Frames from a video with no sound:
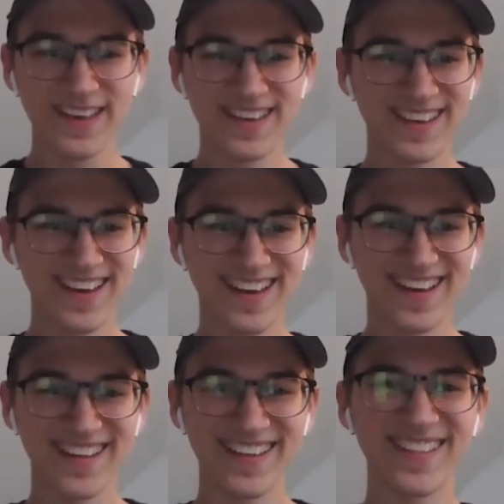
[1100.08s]

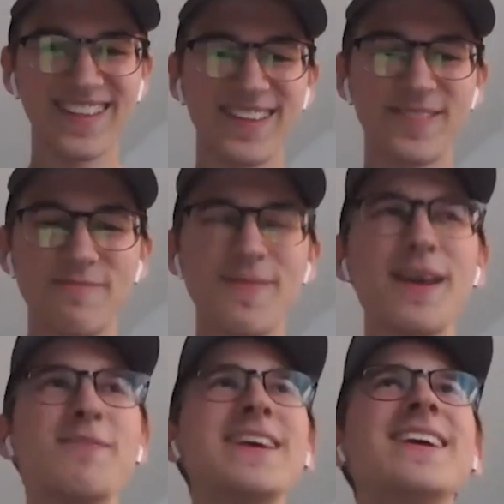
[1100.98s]
Yeah,
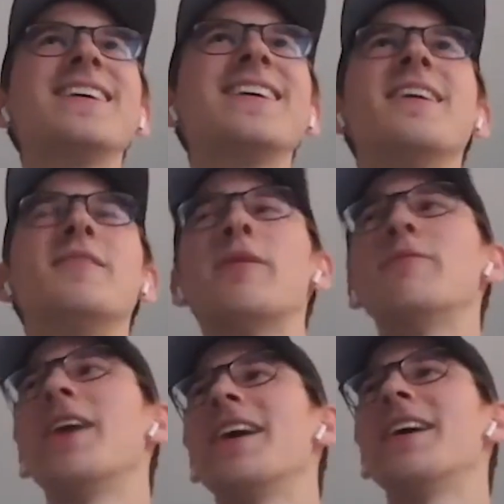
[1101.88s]
maybe
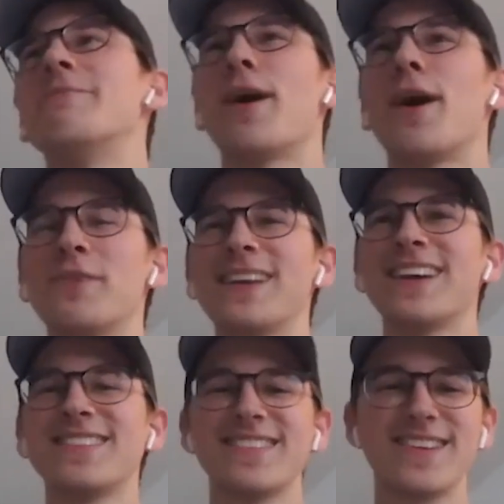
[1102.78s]
not in public
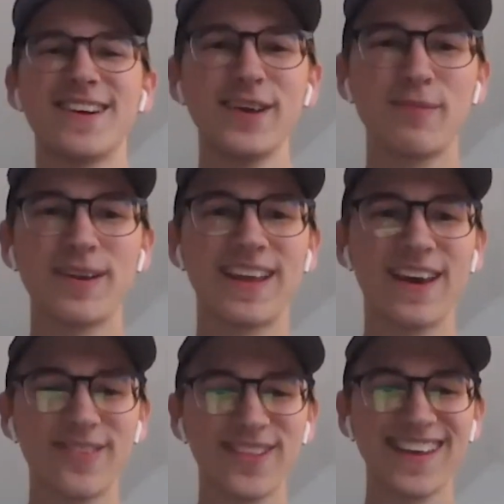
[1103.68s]
necessarily, but
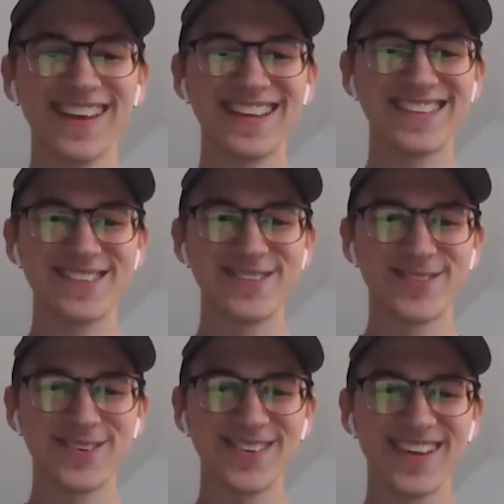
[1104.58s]
definitely in
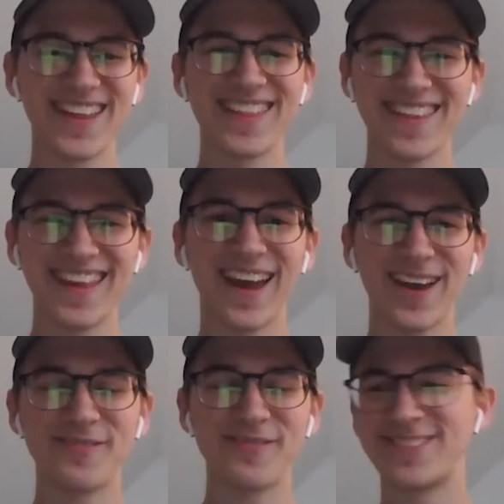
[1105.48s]
school.
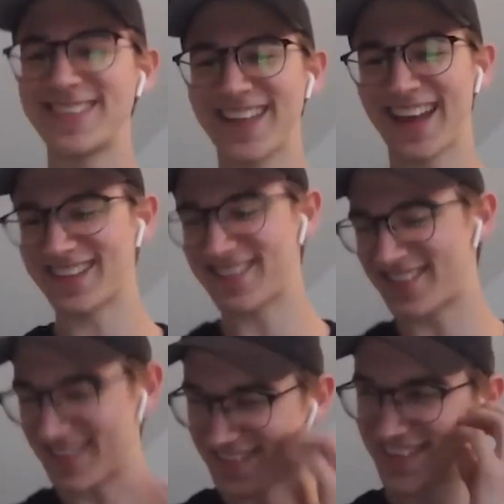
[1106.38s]
I've just had
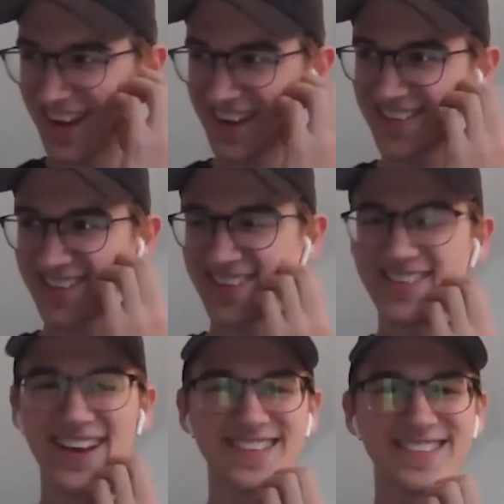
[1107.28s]
dozens on
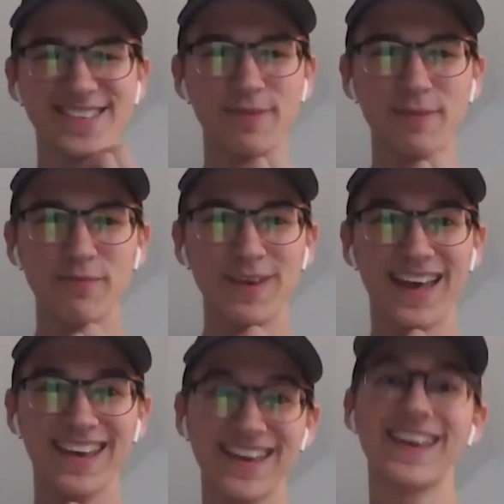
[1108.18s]
dozens of people be
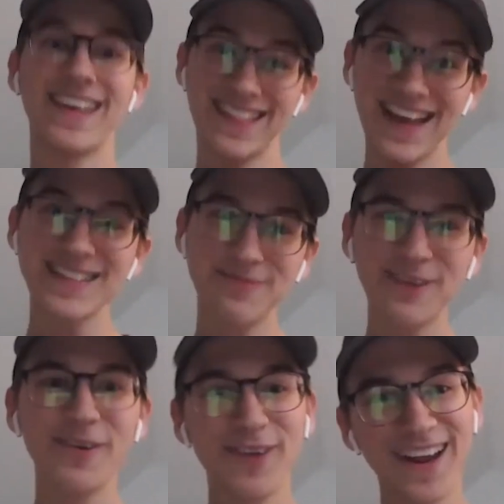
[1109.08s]
like, and that's why
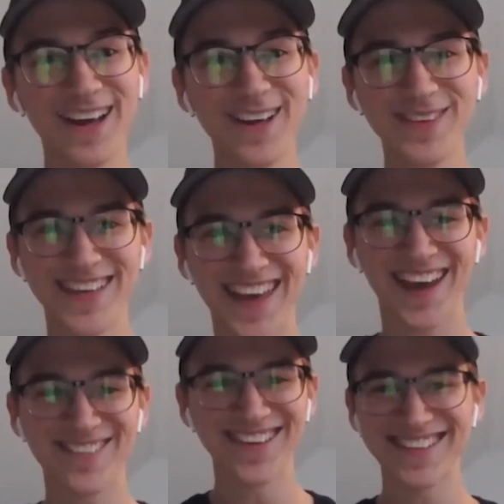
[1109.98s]
we wear helmet,
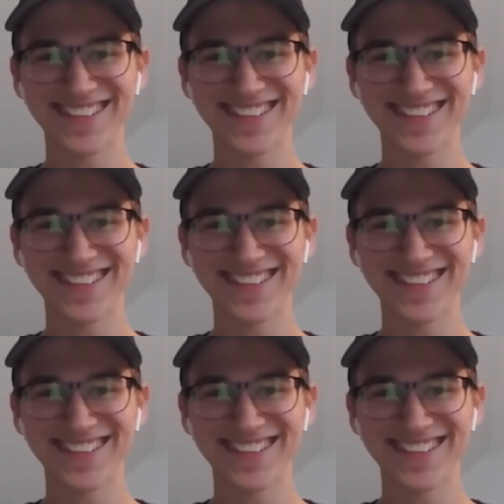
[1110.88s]
Gavin.